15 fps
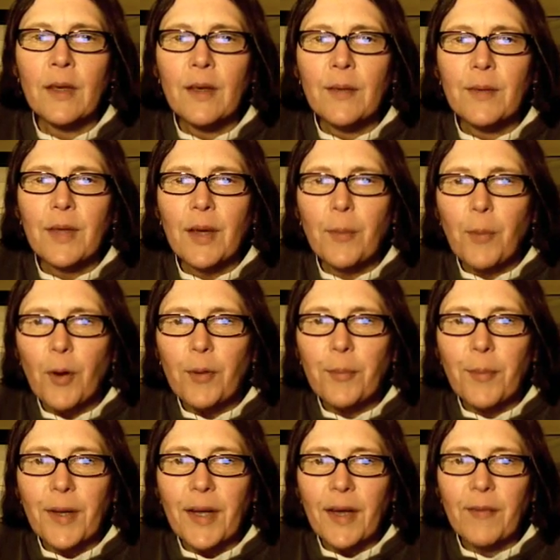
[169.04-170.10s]
Yeah, Barton
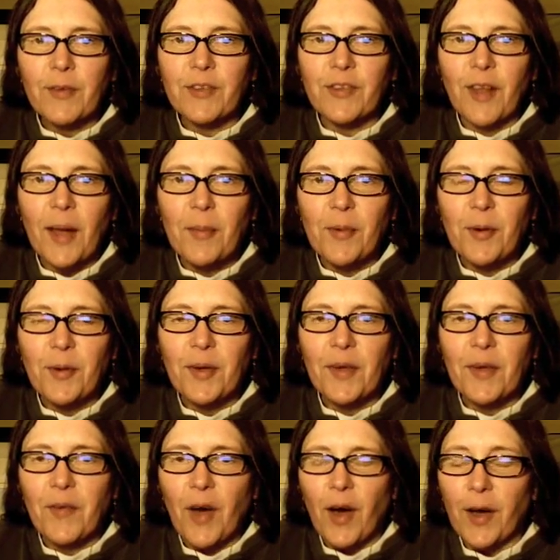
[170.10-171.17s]
might have his library
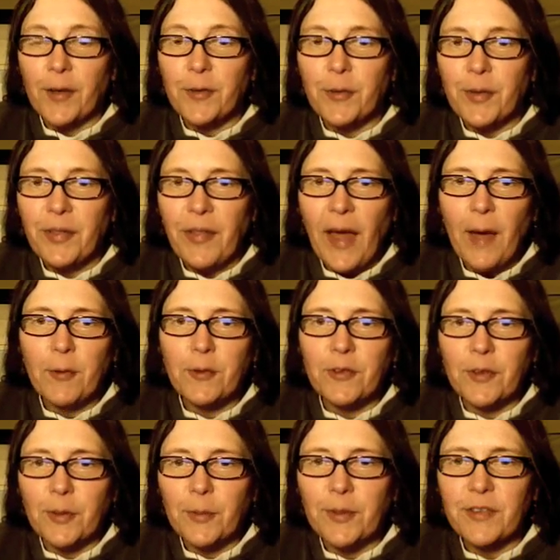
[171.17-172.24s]
of
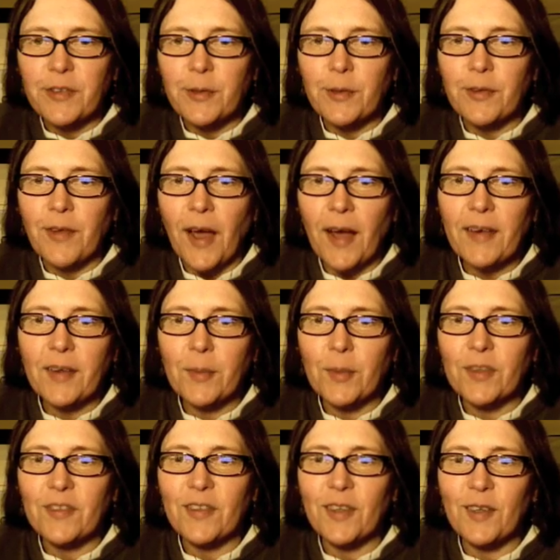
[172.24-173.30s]
100,000 original
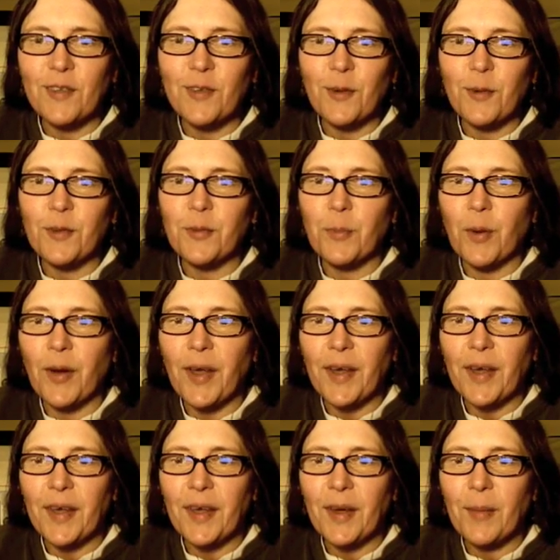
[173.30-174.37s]
documents that he's always
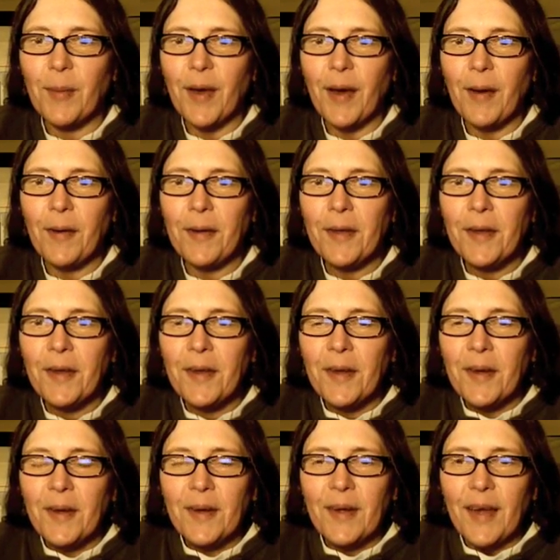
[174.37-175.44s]
bragging about.
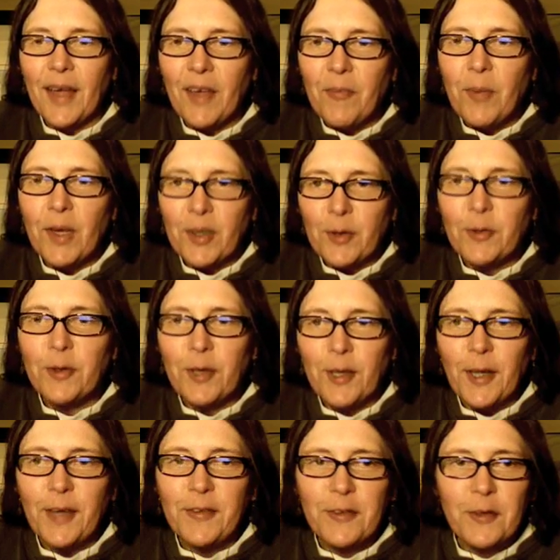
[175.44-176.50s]
And I have my little
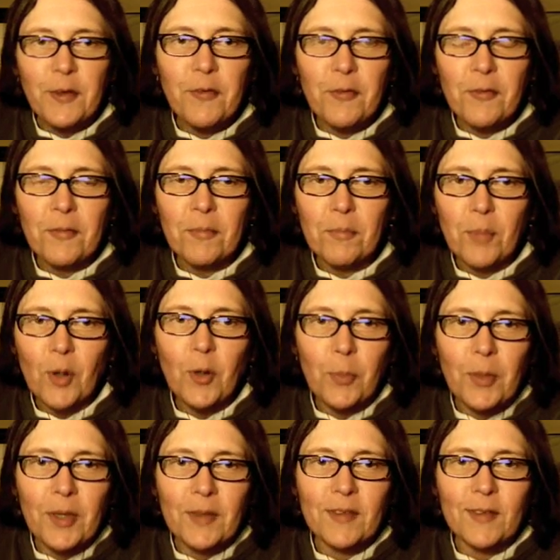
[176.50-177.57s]
collection of book
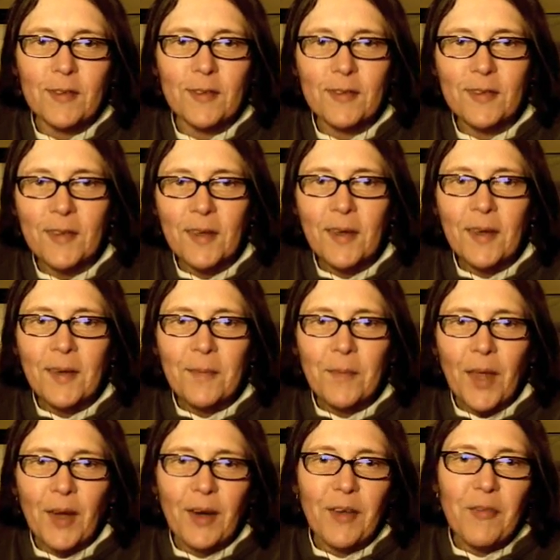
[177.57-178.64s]
pieces.
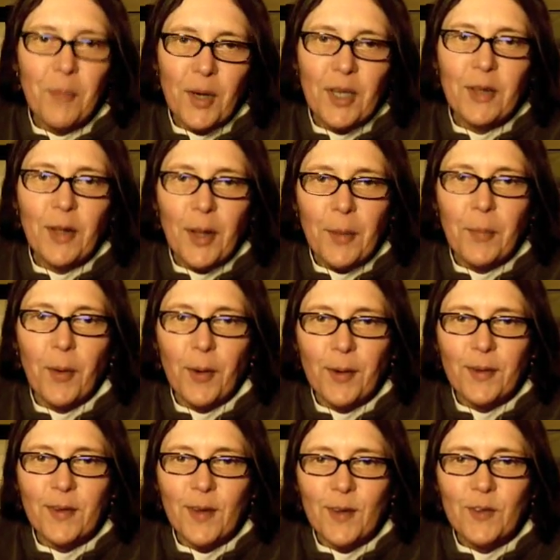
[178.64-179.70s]
I don't have money like Barton
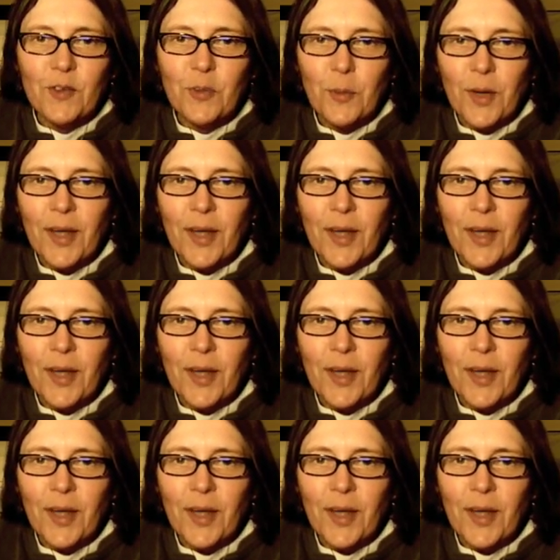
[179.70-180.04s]
does, so when I